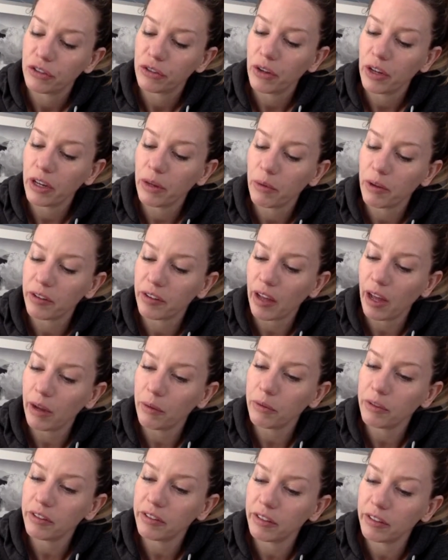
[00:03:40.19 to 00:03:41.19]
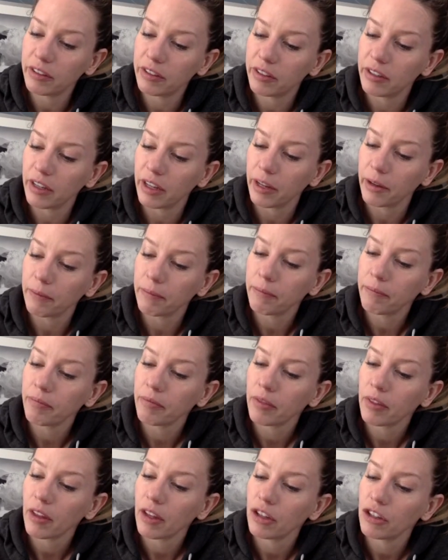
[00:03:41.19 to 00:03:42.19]
So anyways, I was listening
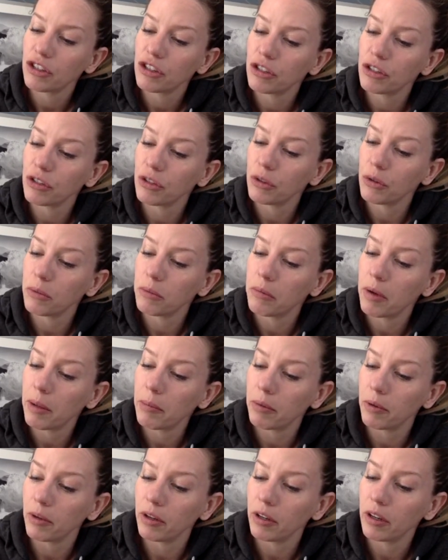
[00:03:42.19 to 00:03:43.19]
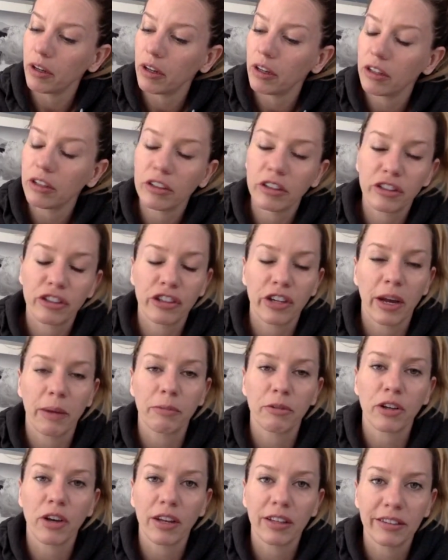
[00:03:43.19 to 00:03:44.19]
to my book, the
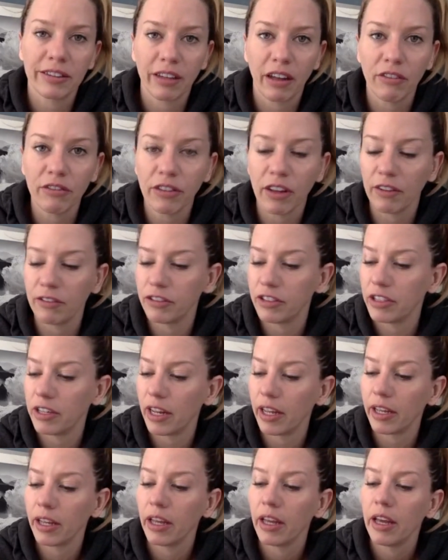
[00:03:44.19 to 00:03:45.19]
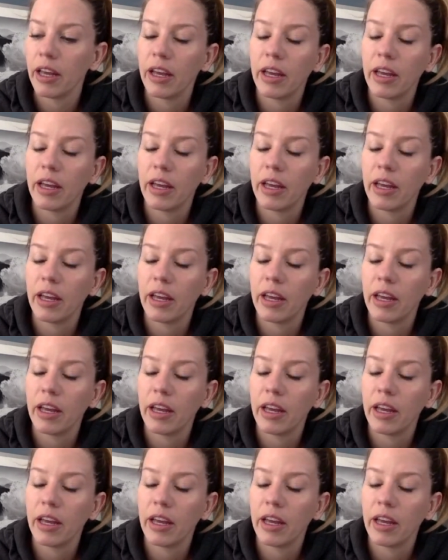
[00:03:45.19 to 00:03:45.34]
chapter on self-love today,